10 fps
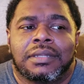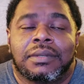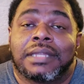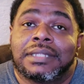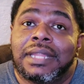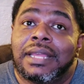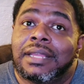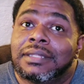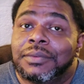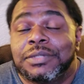Like
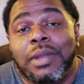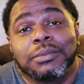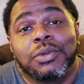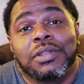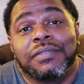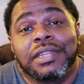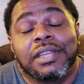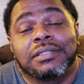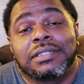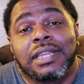today, the reason why I'm doing the
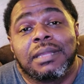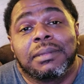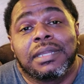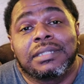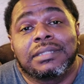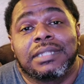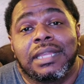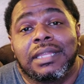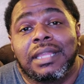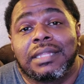video today, because
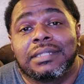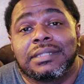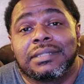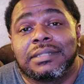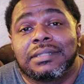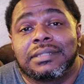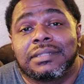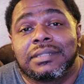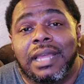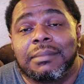today I
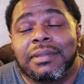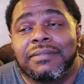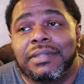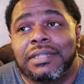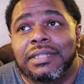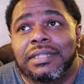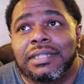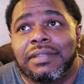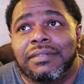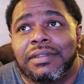just not been feeling
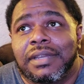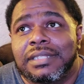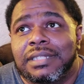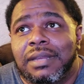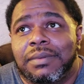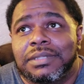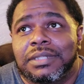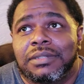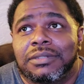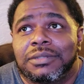good, even though I said I
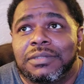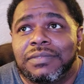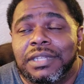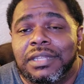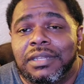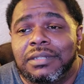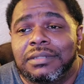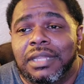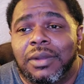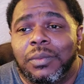wasn't going to do a video
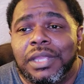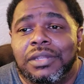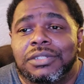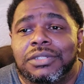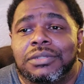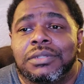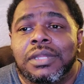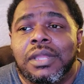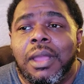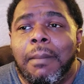like a week or two.
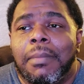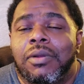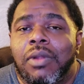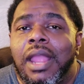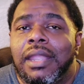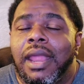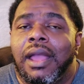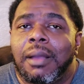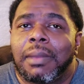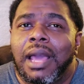But right
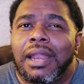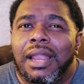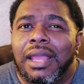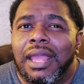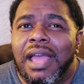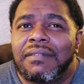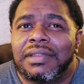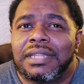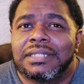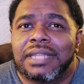now I'm kind of like
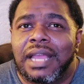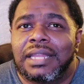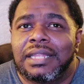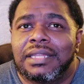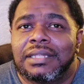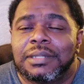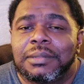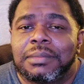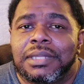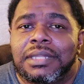having anxiety a
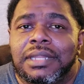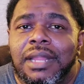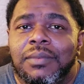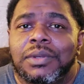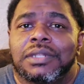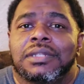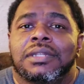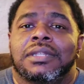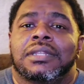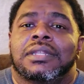little bit, and I want to
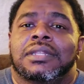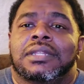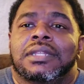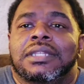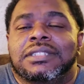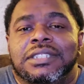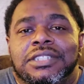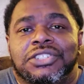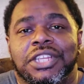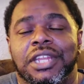
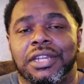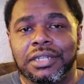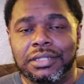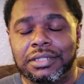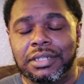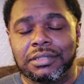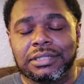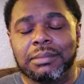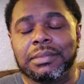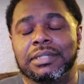just share,
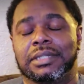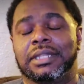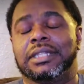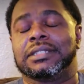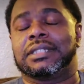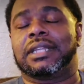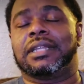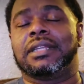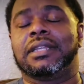some of the things that